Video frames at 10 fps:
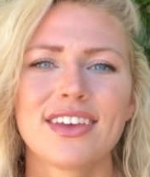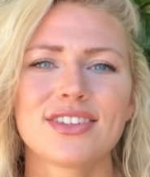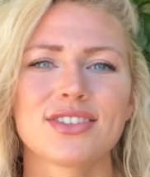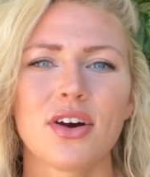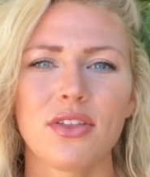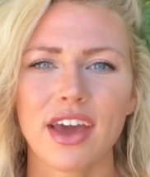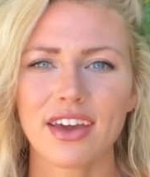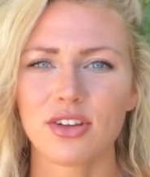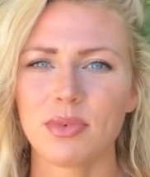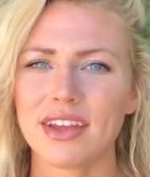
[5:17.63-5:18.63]
So
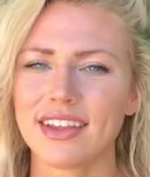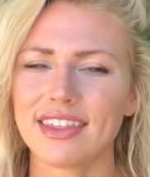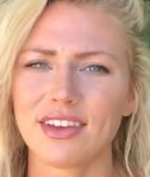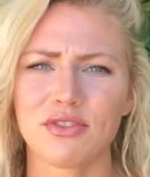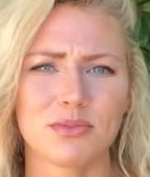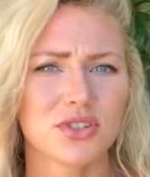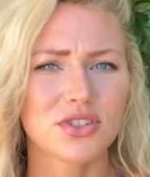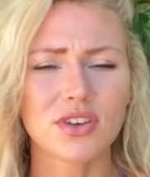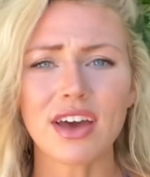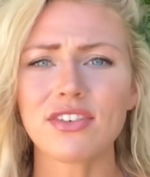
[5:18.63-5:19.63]
that could be anything from
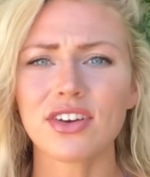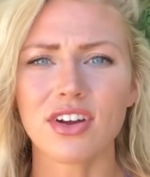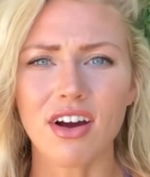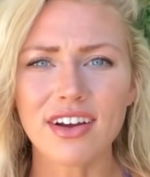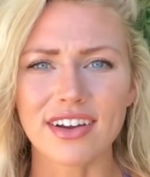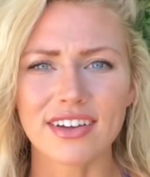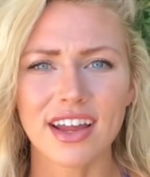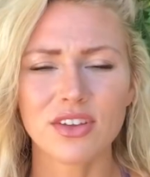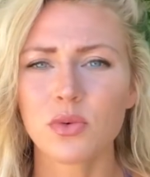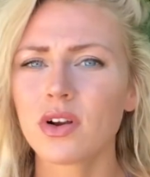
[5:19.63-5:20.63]
just you have a good heart
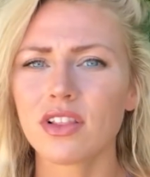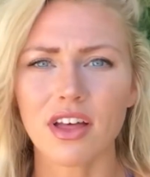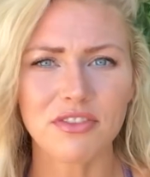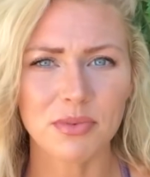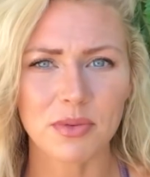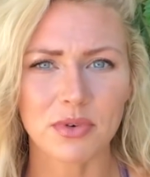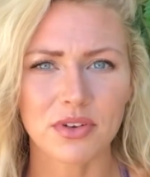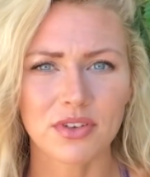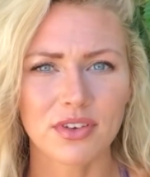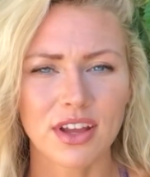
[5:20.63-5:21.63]
and you want to love people,
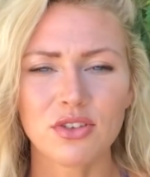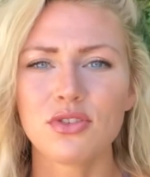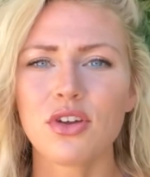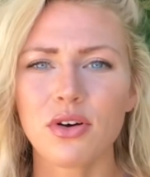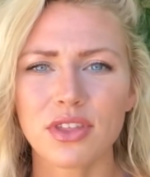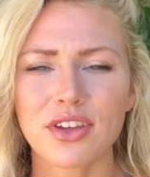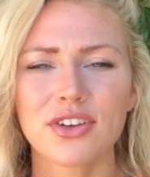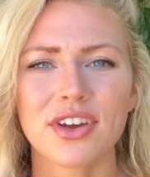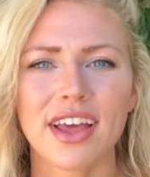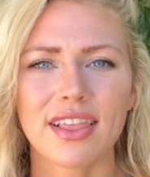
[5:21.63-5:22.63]
and you know that
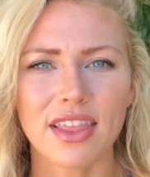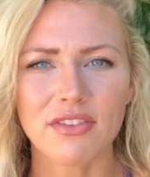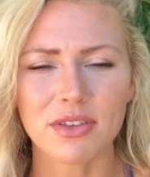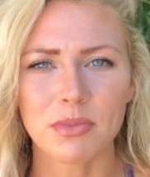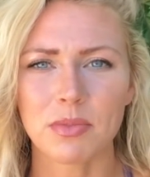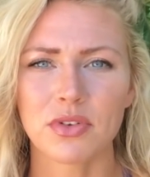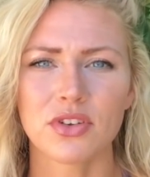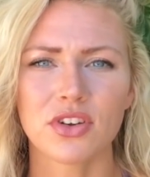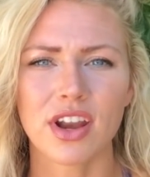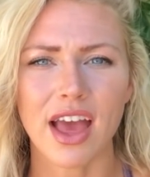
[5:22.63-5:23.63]
you're good at loving people
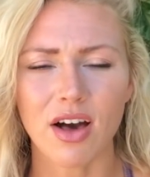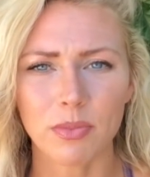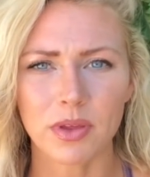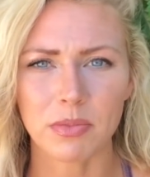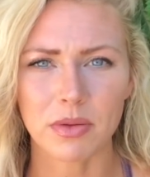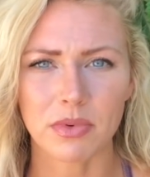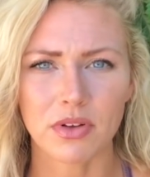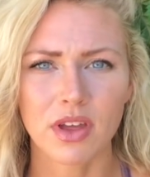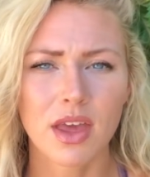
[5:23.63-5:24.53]
and you're good at helping people.